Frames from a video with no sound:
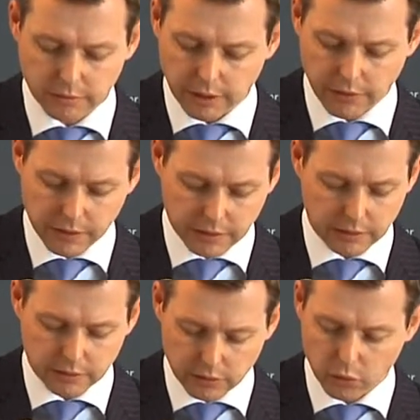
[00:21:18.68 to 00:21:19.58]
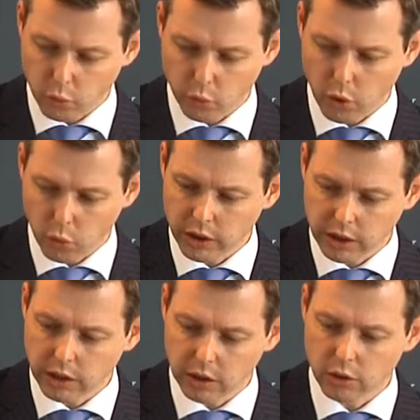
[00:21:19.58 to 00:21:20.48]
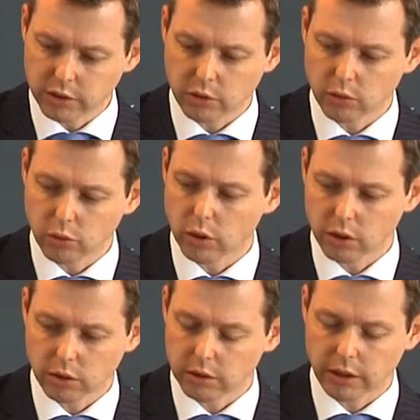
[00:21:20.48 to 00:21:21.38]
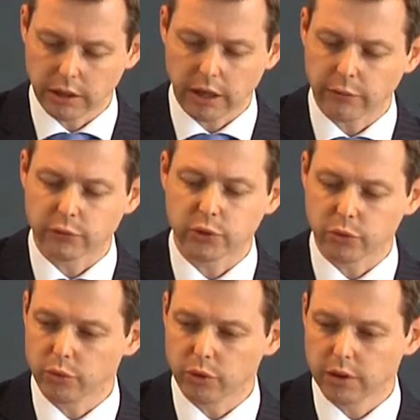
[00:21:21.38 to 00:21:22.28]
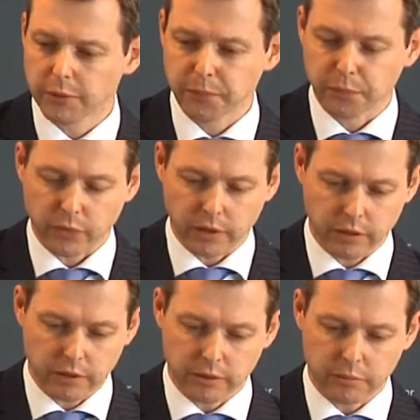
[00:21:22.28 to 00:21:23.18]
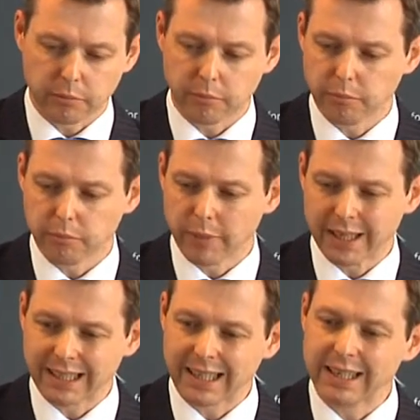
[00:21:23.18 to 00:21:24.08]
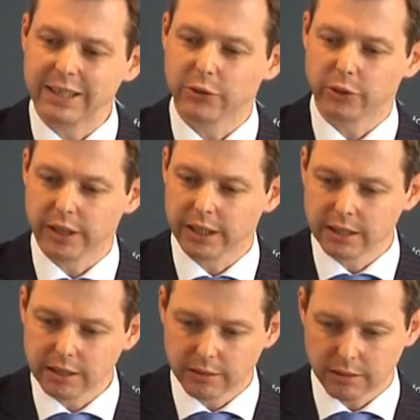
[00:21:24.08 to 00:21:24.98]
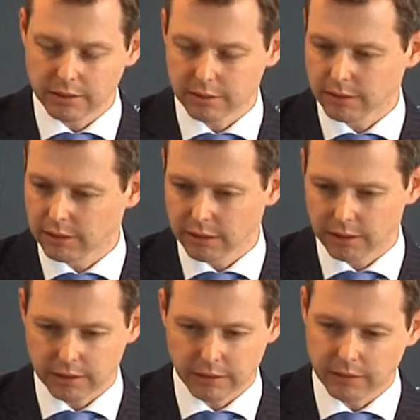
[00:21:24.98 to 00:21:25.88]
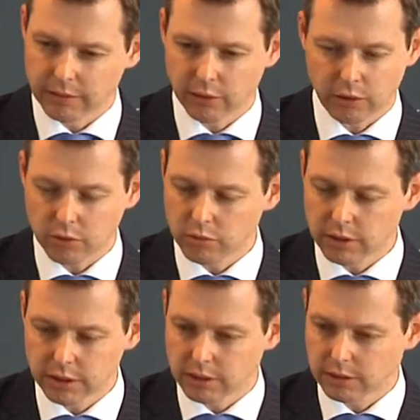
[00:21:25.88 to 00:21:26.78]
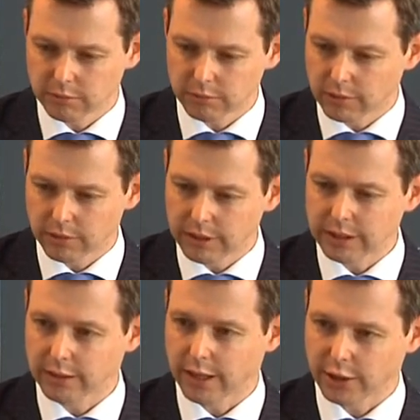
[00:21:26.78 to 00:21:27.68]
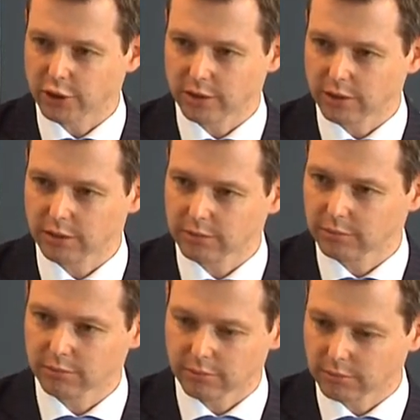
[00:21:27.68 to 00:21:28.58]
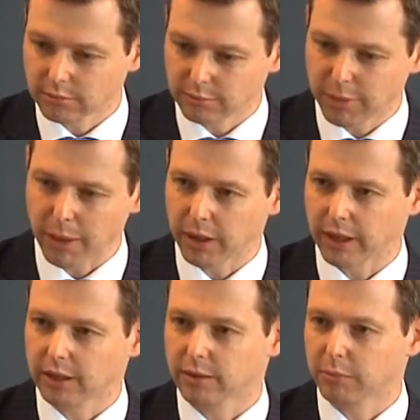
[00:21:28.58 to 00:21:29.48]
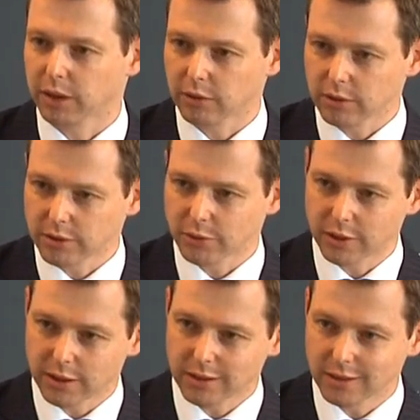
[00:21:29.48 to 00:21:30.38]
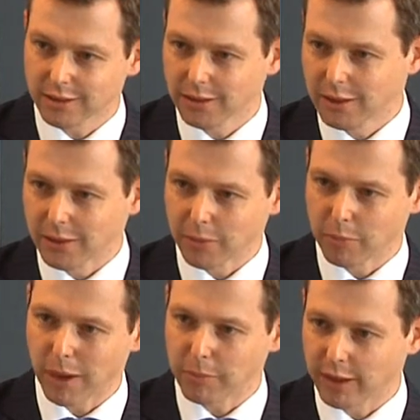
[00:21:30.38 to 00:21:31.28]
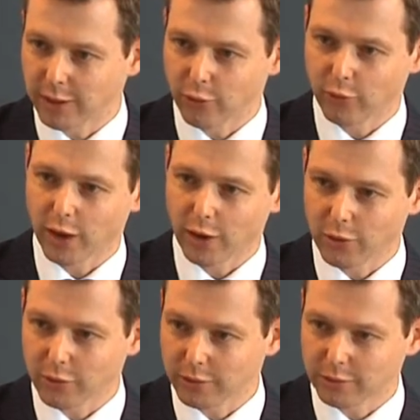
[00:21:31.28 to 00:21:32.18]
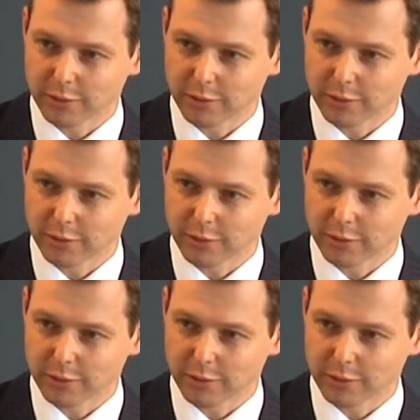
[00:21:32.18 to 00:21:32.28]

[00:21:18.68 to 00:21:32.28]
I think we also have to make clear in not only the international public, but also in the public of our